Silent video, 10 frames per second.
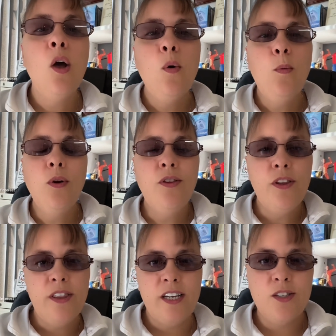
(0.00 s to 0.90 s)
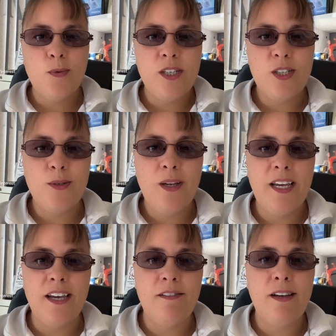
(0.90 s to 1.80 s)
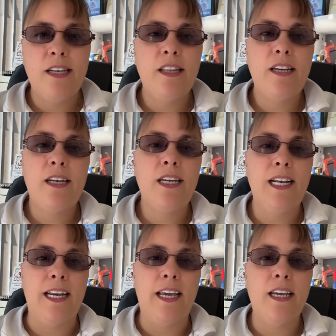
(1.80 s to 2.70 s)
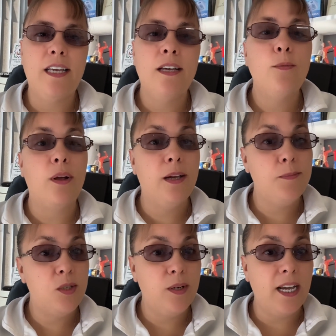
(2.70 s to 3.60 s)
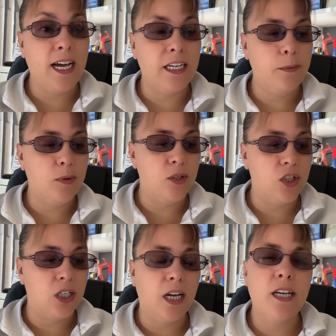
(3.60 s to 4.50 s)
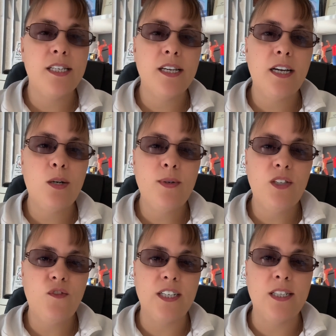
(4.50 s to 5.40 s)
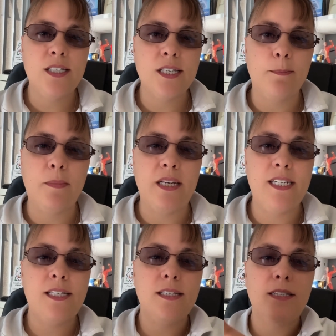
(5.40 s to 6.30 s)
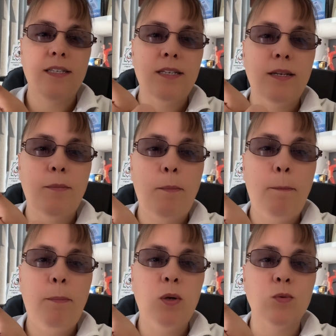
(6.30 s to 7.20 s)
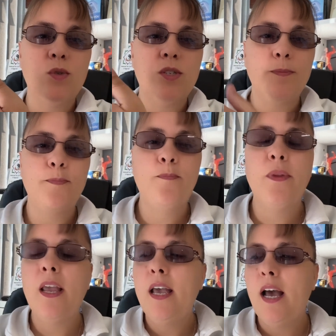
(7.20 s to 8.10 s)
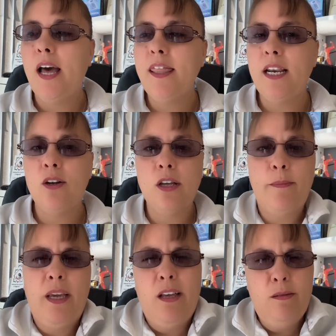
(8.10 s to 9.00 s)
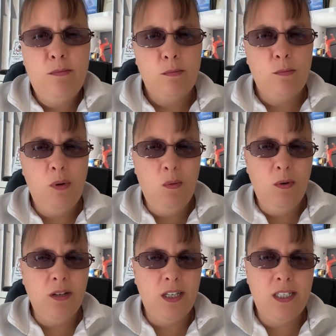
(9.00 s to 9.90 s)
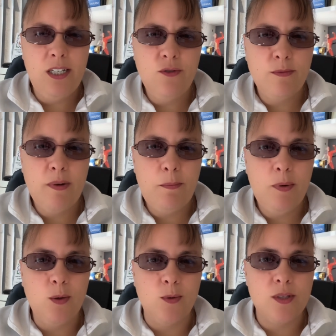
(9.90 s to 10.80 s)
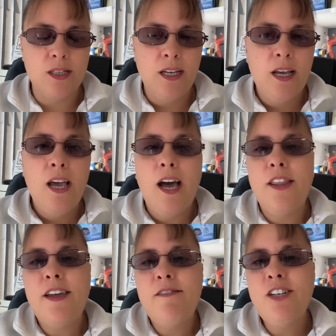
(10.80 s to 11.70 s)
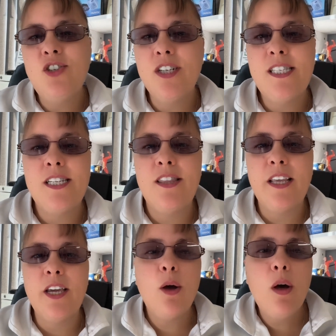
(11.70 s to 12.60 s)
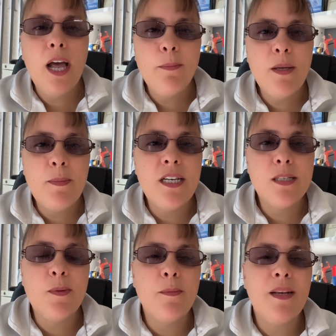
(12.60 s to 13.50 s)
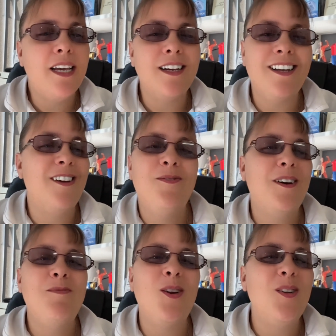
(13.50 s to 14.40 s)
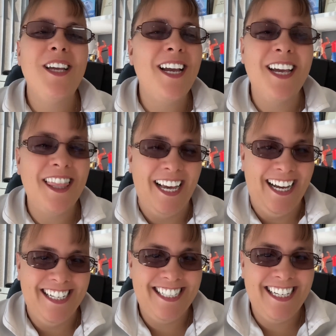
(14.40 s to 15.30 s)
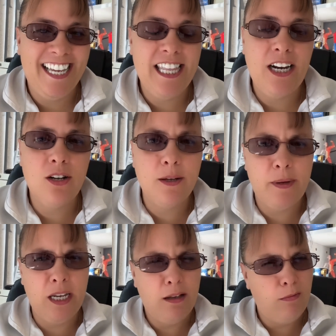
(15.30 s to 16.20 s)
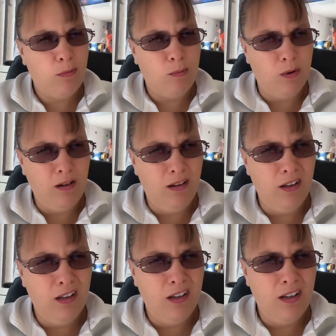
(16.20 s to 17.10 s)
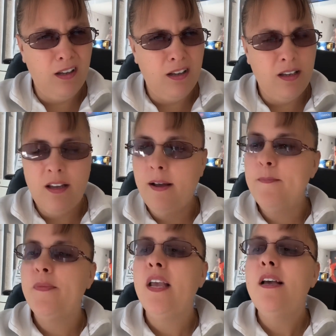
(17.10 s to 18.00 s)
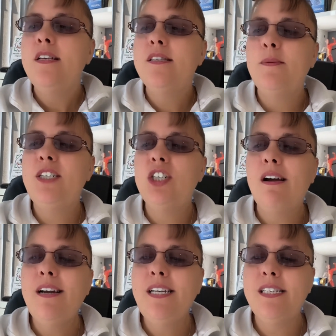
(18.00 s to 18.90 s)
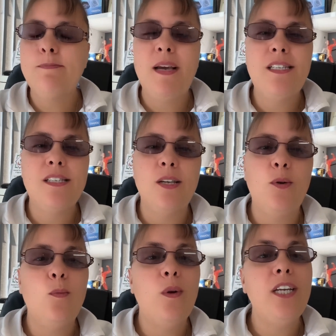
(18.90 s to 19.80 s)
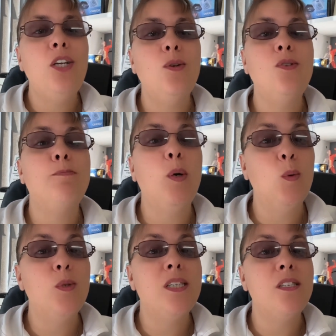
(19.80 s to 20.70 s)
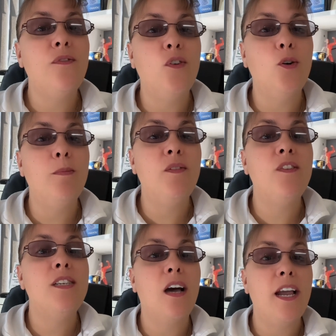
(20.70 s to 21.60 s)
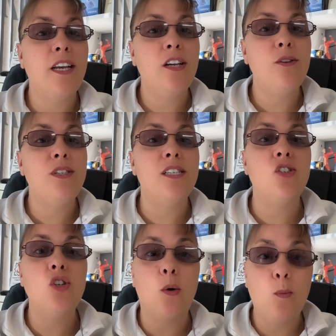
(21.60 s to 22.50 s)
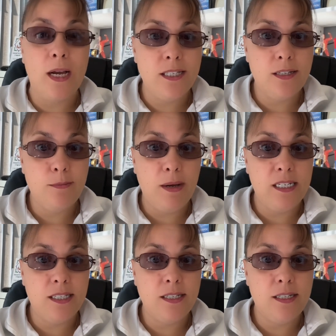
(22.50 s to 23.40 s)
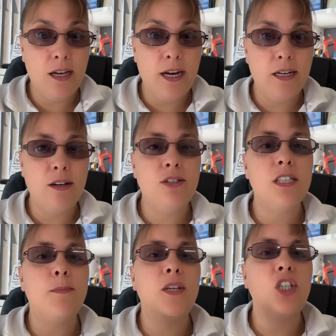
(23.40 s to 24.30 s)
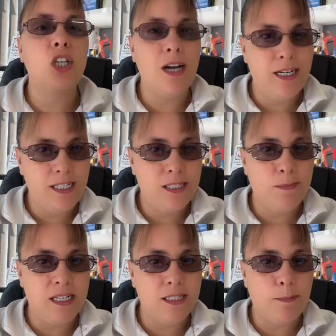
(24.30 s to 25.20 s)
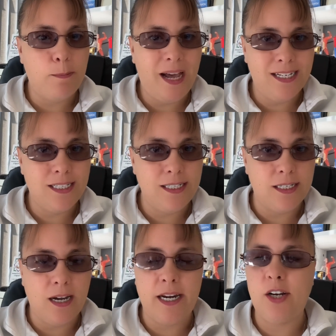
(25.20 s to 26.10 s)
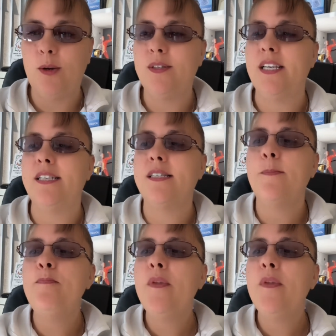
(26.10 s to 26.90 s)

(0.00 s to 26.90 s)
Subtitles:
One of the things we do here in the clinic when I'm doing acupuncture is I always feel somebody's pulse. And they look at me and go, "Oh, what can you tell from my pulse?" And they're interested and they go, "How many beats per minute?" And I go, "I'm not looking at that." And they look at me and go, "What?" So in Chinese medicine, we use pulse as a form of diagnosis, not Western medicine diagnosis, but Chinese medicine pattern diagnosis.